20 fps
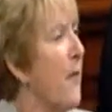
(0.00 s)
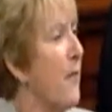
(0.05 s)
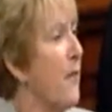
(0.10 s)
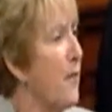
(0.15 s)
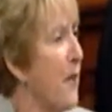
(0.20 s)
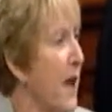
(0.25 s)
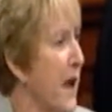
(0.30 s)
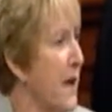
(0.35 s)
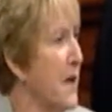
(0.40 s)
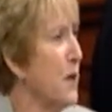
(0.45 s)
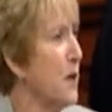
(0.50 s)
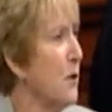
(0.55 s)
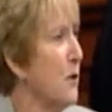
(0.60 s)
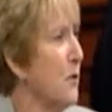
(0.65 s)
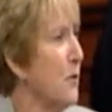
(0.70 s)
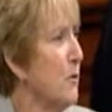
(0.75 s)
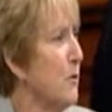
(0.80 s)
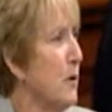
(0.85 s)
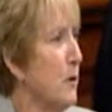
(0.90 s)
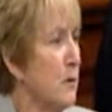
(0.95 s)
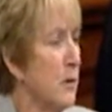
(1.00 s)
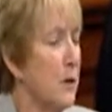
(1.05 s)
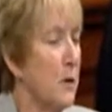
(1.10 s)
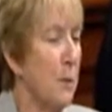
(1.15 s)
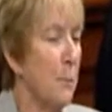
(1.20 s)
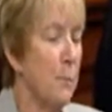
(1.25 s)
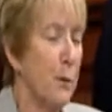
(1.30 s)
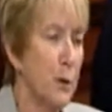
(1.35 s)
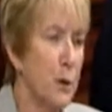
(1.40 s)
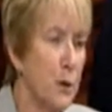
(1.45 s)
Thank you to
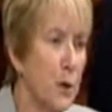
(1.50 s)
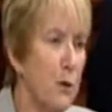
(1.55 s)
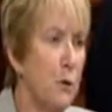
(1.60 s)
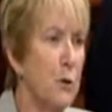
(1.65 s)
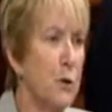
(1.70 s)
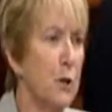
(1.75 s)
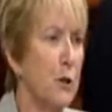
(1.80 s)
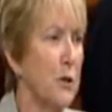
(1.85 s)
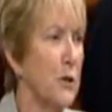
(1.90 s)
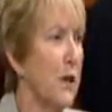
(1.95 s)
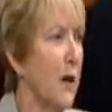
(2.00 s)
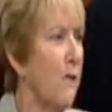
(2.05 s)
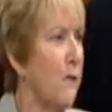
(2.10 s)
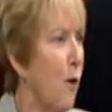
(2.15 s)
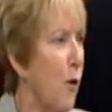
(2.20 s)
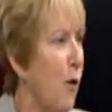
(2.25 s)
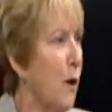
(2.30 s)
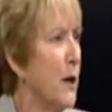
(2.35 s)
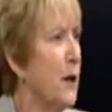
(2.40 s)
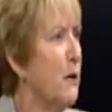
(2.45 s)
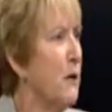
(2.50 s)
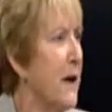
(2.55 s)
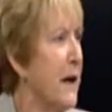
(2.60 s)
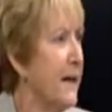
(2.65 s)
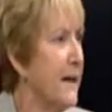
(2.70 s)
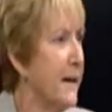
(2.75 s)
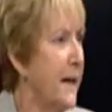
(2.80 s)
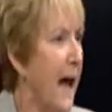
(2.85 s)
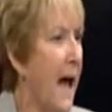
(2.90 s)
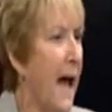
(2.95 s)
the producers of oil
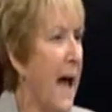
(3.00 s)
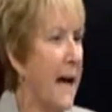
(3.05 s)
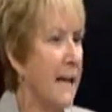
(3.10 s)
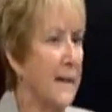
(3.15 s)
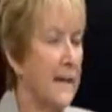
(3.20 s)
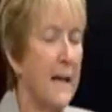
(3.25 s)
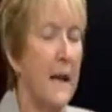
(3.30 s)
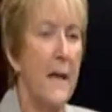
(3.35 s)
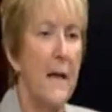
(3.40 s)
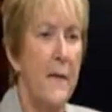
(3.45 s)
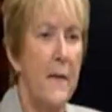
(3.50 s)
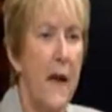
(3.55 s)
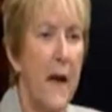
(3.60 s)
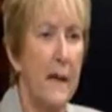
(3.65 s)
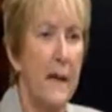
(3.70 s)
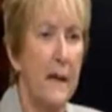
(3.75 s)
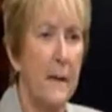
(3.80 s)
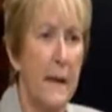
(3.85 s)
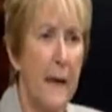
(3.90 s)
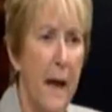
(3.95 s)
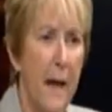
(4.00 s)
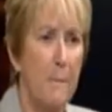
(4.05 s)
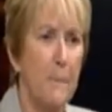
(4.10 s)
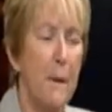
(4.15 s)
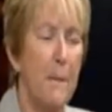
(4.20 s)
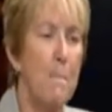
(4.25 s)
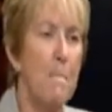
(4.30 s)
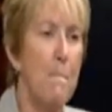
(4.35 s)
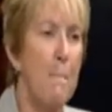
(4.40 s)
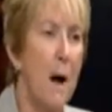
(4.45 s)
and gas that
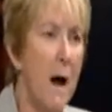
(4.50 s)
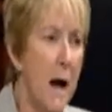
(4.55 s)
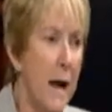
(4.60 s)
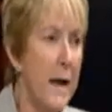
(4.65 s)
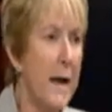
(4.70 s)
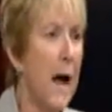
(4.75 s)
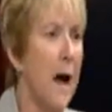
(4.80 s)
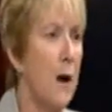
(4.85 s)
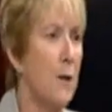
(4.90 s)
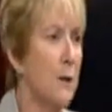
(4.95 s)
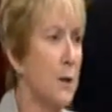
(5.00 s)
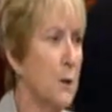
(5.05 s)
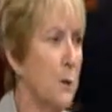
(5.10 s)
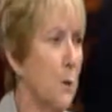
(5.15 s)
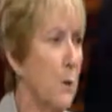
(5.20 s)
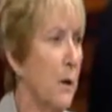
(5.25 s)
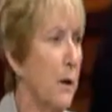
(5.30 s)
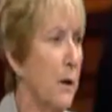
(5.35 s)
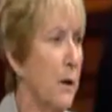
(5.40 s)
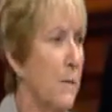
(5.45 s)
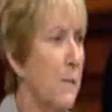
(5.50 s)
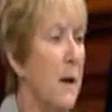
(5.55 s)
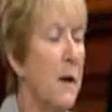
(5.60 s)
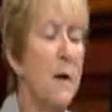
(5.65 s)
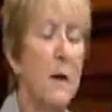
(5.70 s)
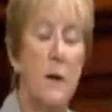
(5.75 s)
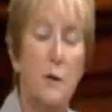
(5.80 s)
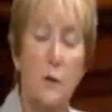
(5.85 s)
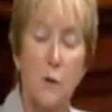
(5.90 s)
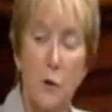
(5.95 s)
kept my house warm
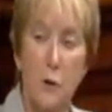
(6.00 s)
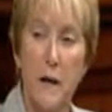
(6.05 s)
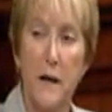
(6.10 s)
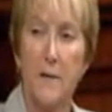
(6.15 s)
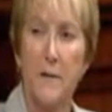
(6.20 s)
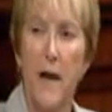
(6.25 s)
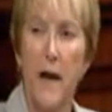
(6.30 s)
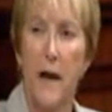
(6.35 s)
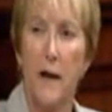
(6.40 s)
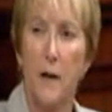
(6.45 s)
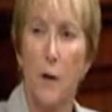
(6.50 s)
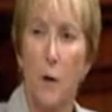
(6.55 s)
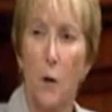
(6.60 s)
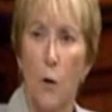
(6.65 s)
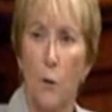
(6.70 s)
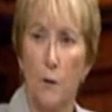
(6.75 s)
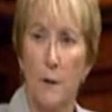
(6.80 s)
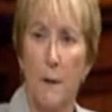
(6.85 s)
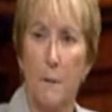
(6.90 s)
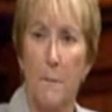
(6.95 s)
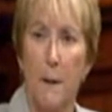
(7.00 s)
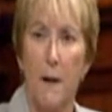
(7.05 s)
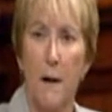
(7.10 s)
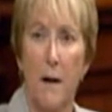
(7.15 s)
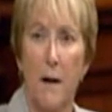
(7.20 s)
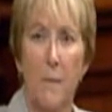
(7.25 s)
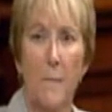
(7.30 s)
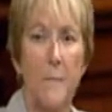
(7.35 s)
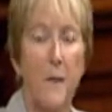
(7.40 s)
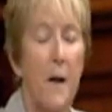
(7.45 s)
during that cold
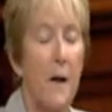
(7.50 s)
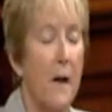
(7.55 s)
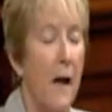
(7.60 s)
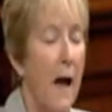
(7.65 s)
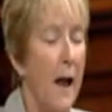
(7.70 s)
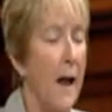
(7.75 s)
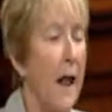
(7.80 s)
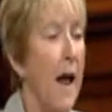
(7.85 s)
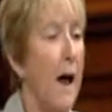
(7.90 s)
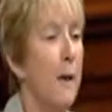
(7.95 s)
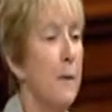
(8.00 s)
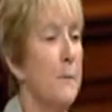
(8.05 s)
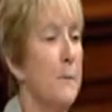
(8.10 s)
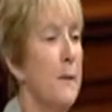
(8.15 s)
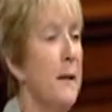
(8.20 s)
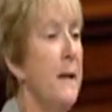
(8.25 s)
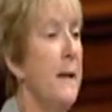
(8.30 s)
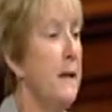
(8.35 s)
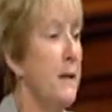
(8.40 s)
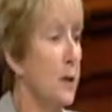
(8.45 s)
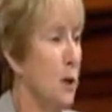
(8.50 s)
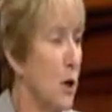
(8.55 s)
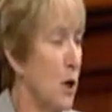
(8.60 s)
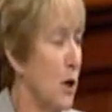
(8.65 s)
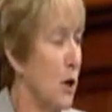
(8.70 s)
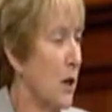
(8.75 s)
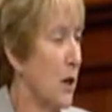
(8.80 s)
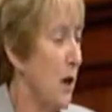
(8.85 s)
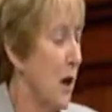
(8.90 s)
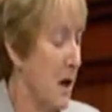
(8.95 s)
spell, allowed me to
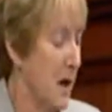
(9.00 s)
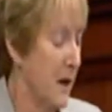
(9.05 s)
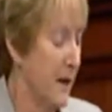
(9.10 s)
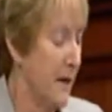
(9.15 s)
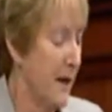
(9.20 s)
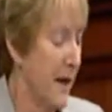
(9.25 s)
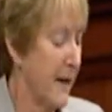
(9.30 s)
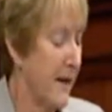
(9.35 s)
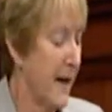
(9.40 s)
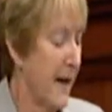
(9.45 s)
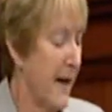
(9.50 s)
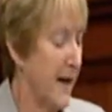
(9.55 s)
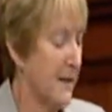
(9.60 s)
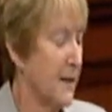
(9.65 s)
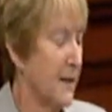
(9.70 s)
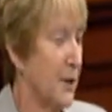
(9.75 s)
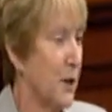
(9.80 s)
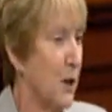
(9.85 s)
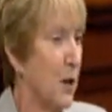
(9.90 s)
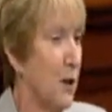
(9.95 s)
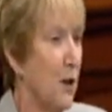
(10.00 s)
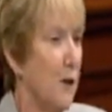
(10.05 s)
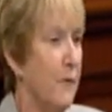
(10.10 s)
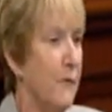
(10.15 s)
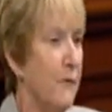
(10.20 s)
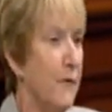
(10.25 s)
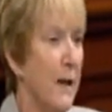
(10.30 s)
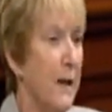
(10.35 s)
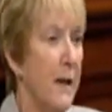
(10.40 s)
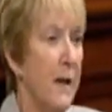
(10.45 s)
cook on a gas
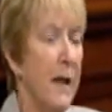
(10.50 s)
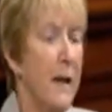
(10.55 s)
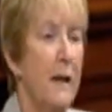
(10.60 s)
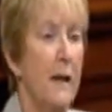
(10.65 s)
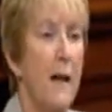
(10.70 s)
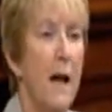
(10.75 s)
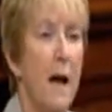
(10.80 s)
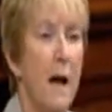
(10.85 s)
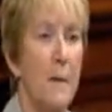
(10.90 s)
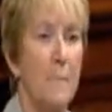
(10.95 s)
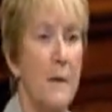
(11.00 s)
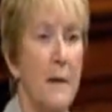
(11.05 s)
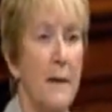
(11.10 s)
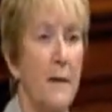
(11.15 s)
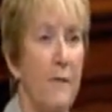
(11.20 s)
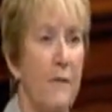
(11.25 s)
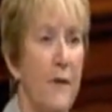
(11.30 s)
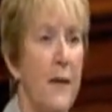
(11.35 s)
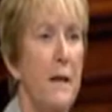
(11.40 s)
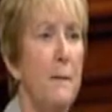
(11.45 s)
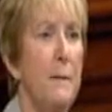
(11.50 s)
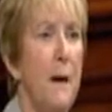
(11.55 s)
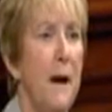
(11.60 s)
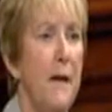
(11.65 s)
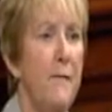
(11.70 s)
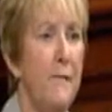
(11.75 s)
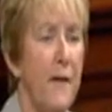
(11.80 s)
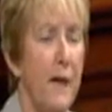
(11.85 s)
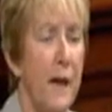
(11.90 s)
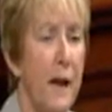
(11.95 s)
stove, and allowed me to feed my
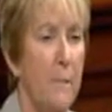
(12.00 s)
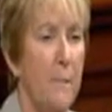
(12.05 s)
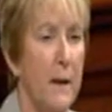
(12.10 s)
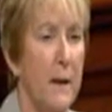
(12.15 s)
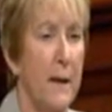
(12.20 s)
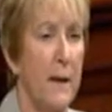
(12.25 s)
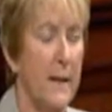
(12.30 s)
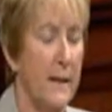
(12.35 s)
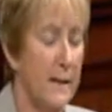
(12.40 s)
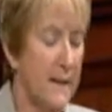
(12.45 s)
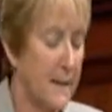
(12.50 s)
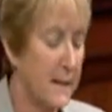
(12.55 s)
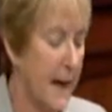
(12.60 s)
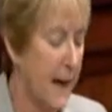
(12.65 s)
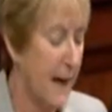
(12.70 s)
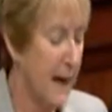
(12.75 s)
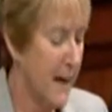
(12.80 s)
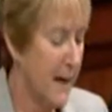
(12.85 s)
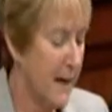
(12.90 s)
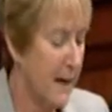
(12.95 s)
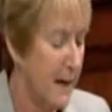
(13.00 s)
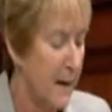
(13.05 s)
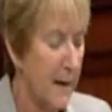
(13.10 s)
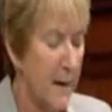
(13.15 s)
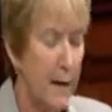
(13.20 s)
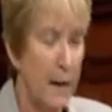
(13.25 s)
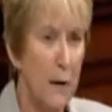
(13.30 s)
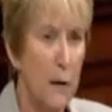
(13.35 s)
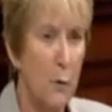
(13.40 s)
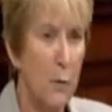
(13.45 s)
family and stay
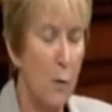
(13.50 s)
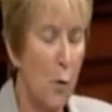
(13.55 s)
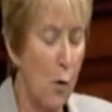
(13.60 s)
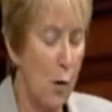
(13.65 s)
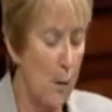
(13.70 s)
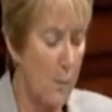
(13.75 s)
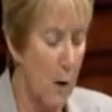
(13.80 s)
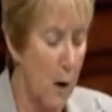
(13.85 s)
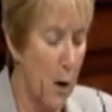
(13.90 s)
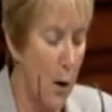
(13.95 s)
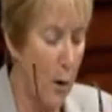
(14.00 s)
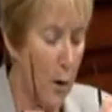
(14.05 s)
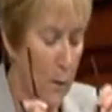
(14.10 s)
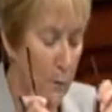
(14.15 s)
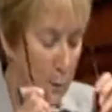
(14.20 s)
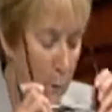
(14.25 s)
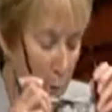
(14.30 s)
in a warm home